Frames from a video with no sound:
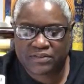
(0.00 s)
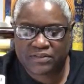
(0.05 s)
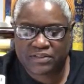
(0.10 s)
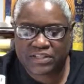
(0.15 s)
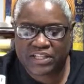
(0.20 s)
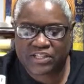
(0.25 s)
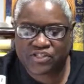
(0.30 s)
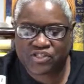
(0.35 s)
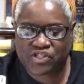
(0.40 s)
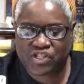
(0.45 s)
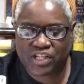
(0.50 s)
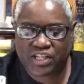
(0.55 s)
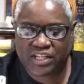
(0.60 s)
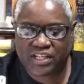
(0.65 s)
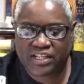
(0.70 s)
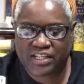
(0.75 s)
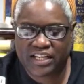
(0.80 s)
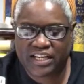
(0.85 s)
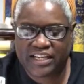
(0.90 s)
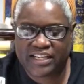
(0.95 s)
they
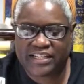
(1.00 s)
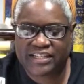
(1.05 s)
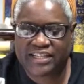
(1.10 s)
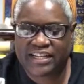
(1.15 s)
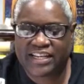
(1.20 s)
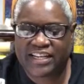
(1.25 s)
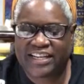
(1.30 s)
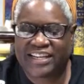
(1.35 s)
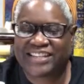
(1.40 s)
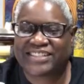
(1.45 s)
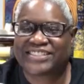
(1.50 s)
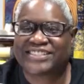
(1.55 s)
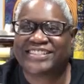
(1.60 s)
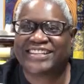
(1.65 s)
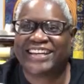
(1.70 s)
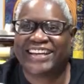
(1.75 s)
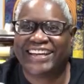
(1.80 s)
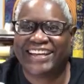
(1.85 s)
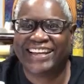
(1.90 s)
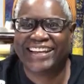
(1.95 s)
chicken laid eggs
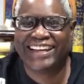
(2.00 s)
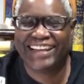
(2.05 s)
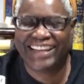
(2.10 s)
yet.